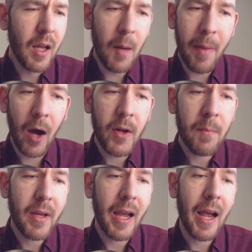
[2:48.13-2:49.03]
about
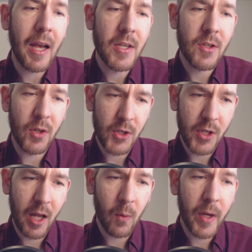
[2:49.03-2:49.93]
him cast her
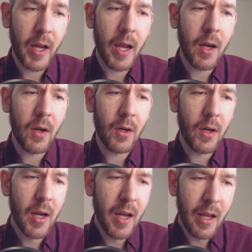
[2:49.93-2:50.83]
shadowy
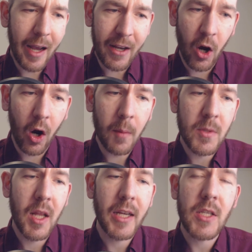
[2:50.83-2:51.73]
hair, and
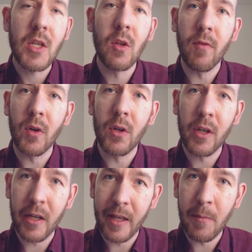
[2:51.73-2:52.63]
arms like
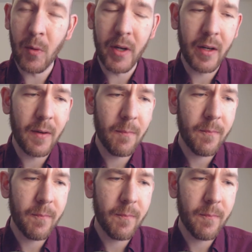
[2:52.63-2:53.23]
silver glimmering.